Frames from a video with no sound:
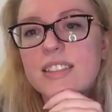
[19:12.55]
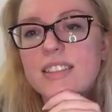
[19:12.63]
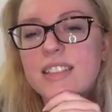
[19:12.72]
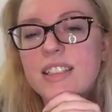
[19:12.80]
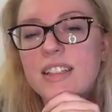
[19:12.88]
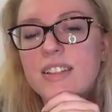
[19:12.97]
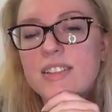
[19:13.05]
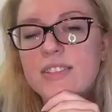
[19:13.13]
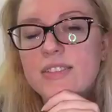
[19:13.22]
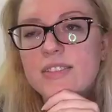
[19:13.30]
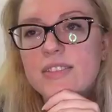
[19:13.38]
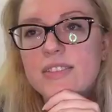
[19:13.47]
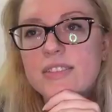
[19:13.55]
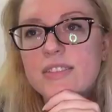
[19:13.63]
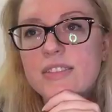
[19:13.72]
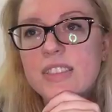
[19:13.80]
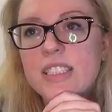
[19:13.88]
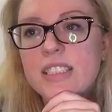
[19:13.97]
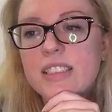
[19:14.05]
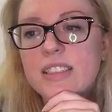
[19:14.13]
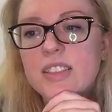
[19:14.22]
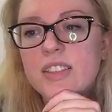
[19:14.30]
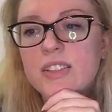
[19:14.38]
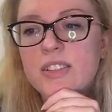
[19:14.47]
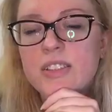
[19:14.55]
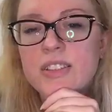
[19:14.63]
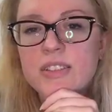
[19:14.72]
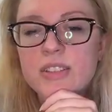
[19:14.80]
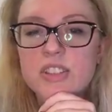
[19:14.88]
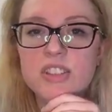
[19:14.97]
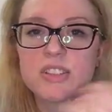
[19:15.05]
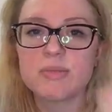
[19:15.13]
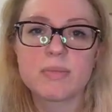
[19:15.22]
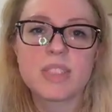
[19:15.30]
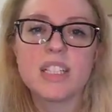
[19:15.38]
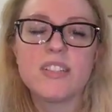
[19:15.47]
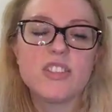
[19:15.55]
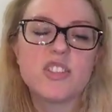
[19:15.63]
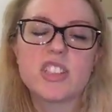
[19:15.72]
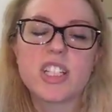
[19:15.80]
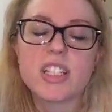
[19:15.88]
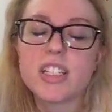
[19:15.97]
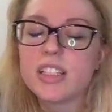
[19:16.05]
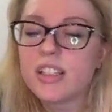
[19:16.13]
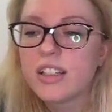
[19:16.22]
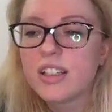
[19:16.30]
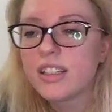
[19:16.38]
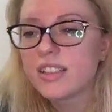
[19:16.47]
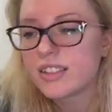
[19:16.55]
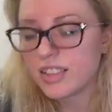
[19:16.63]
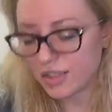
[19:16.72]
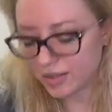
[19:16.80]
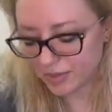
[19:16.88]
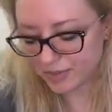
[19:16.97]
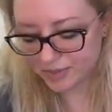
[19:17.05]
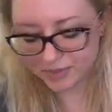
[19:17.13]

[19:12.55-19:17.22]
you know, it just kind of feels sucky. So